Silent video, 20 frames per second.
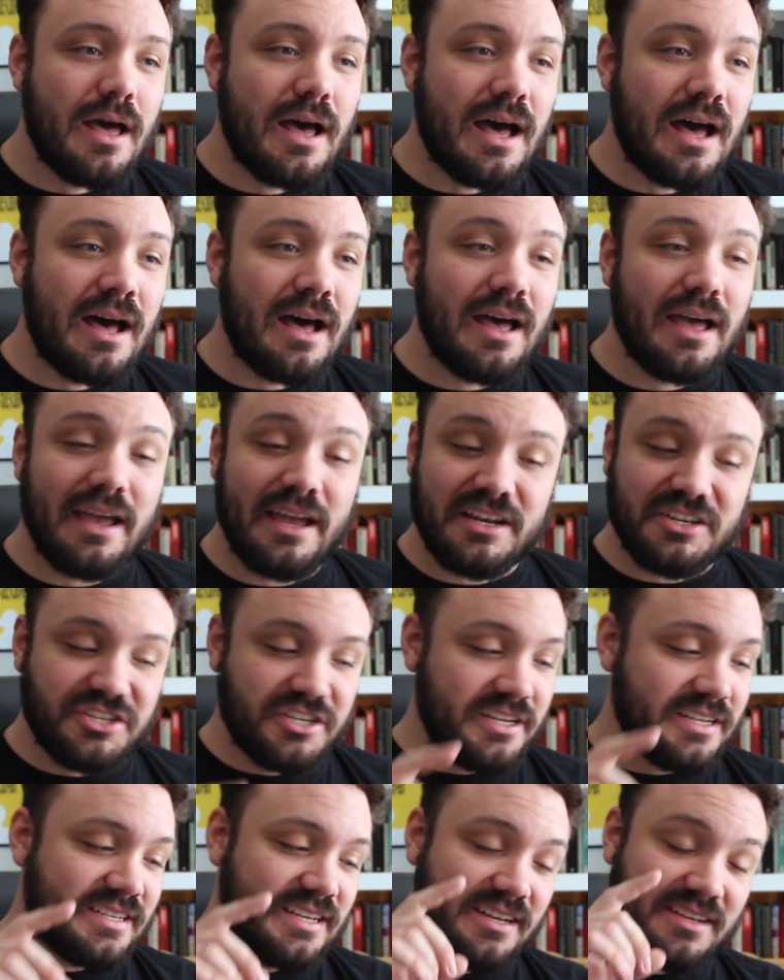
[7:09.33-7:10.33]
Uh, and
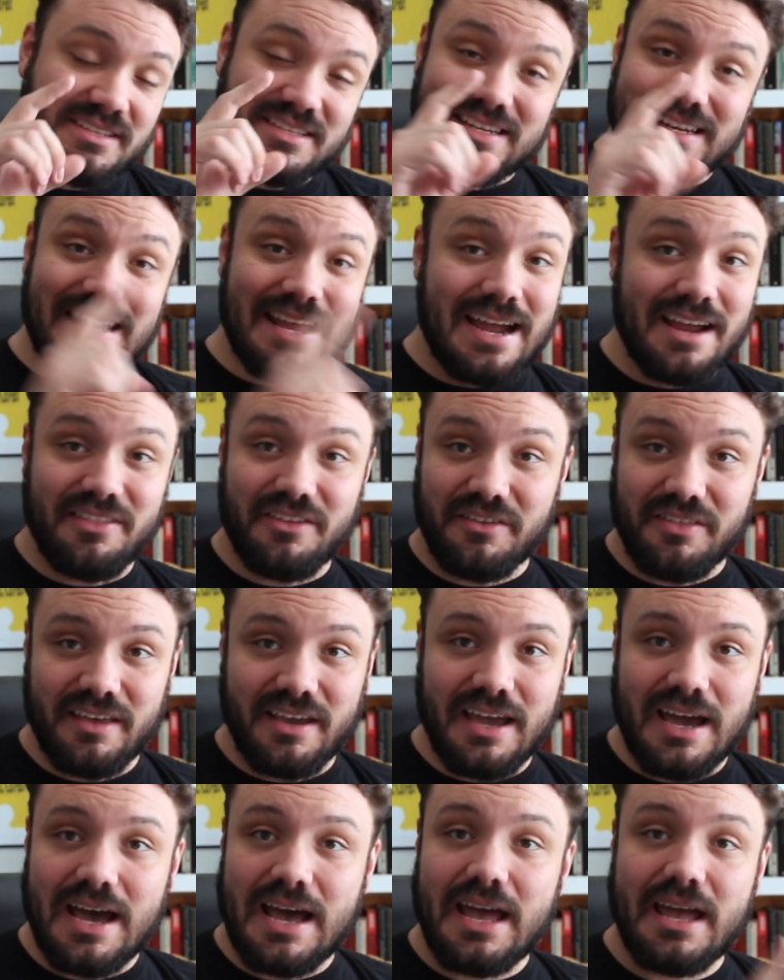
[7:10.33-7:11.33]
she tells neither the
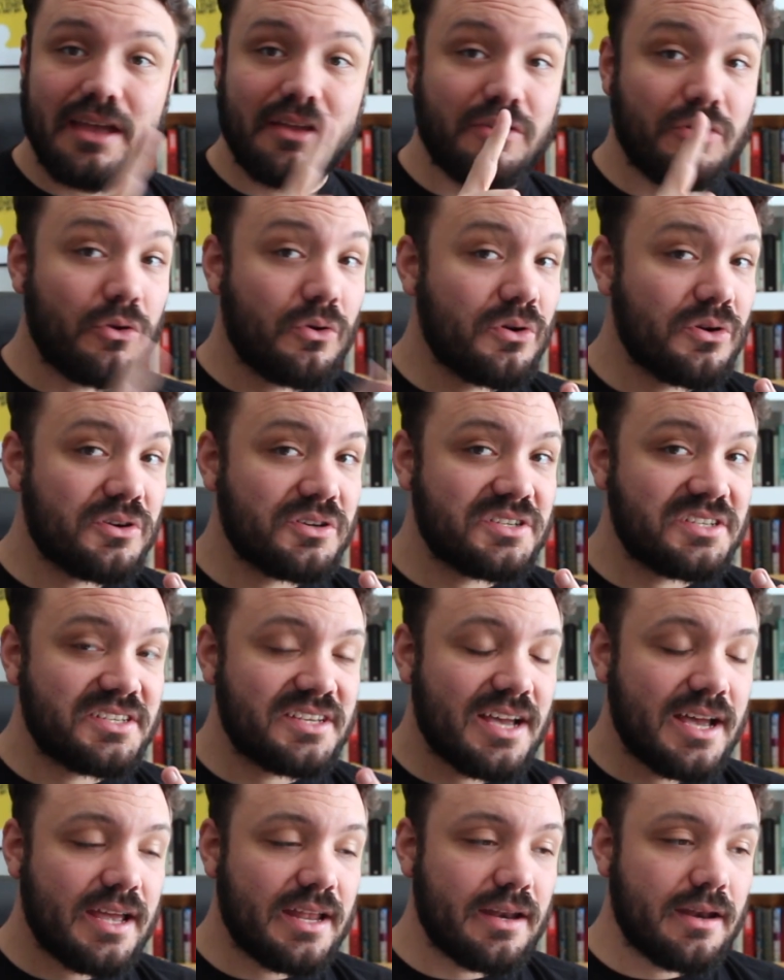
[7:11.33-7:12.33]
guy nor her
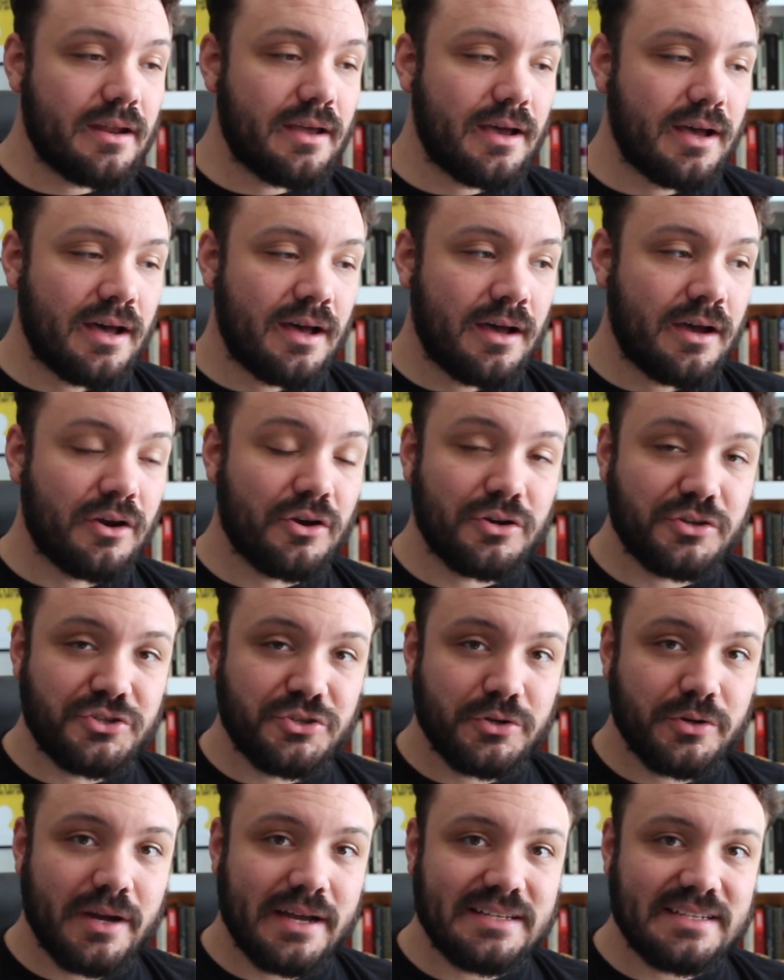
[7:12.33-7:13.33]
son uh, her
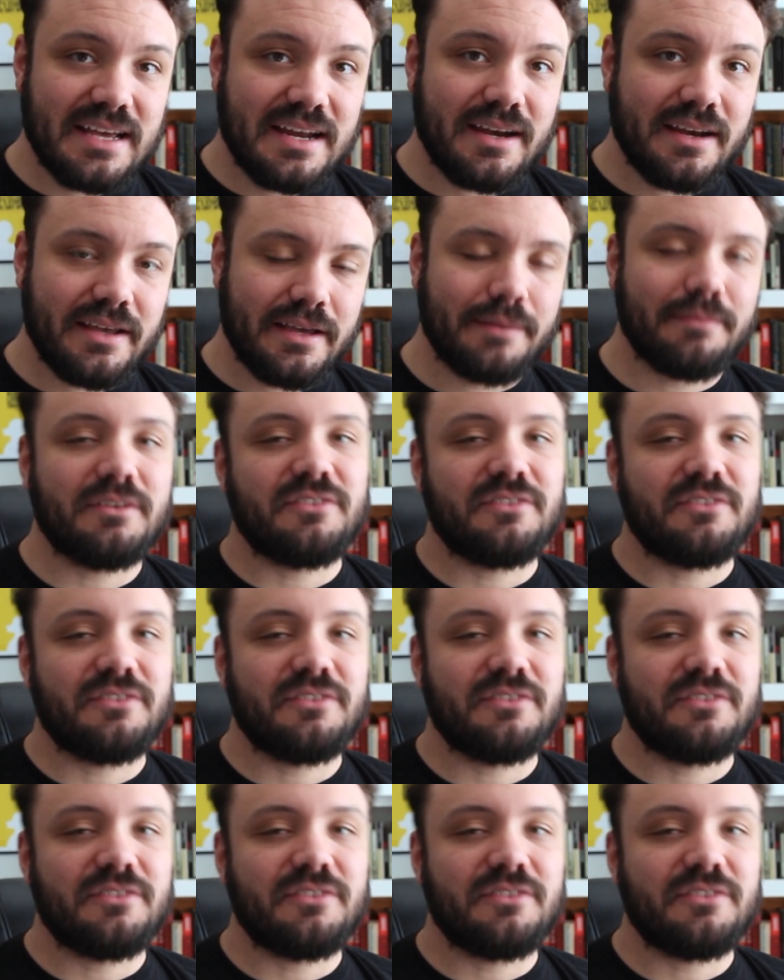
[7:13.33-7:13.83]
true identity.